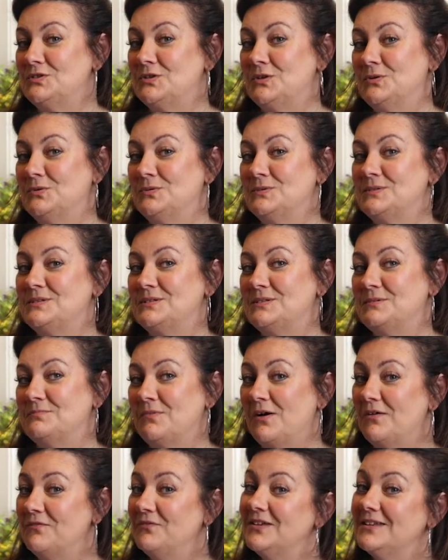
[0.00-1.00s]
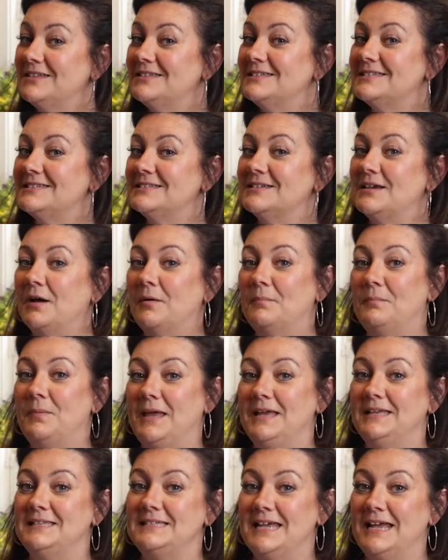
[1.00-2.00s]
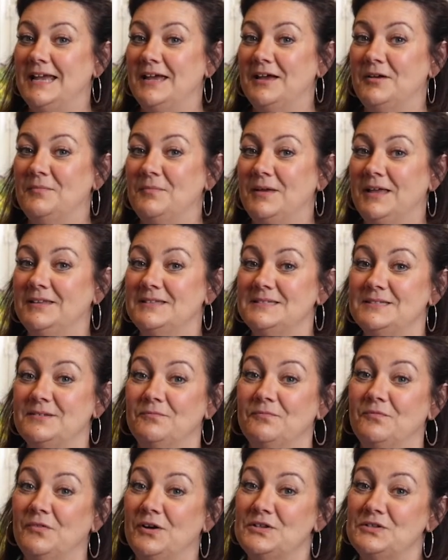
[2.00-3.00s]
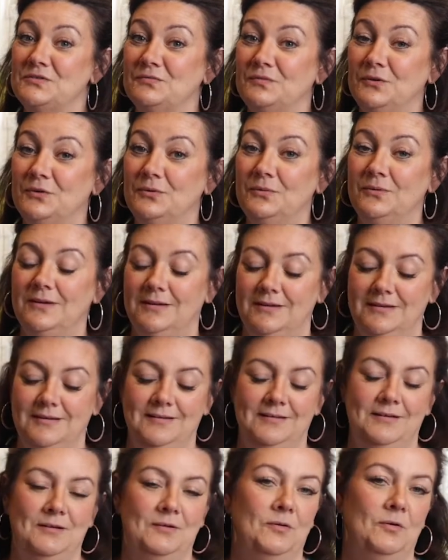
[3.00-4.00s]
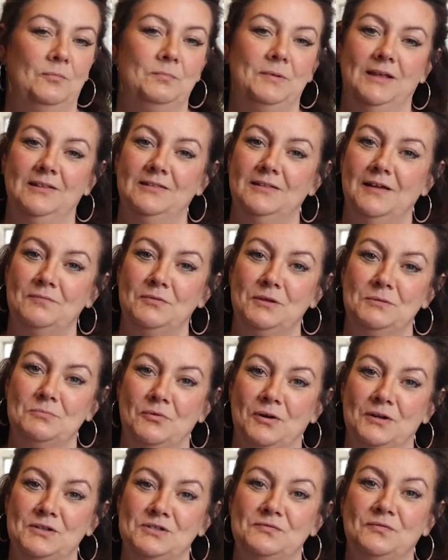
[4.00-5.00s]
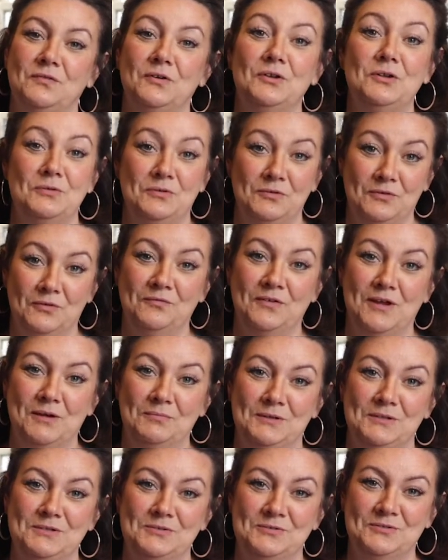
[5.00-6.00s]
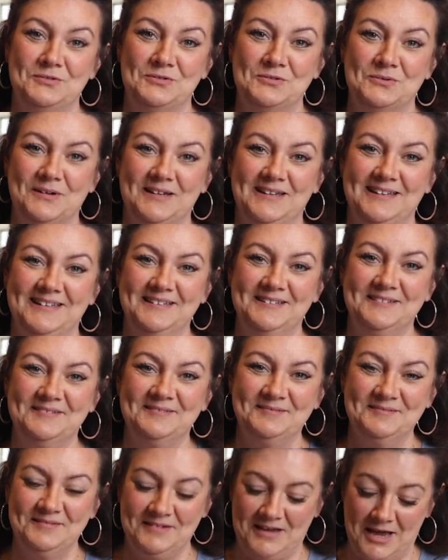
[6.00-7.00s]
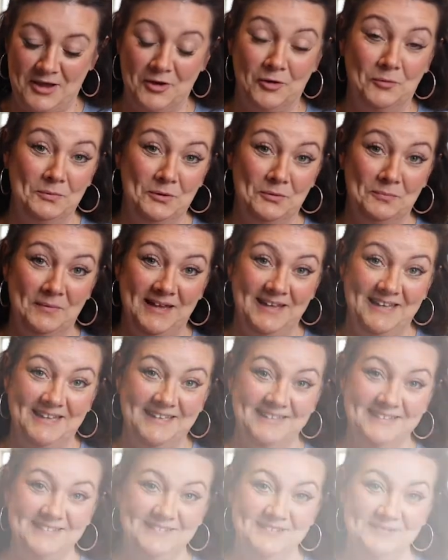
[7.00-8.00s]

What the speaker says: toast muffins, a baked ham, and some fresh fruit, will be a lovely brunch for you and your family to enjoy. I hope you'll make it.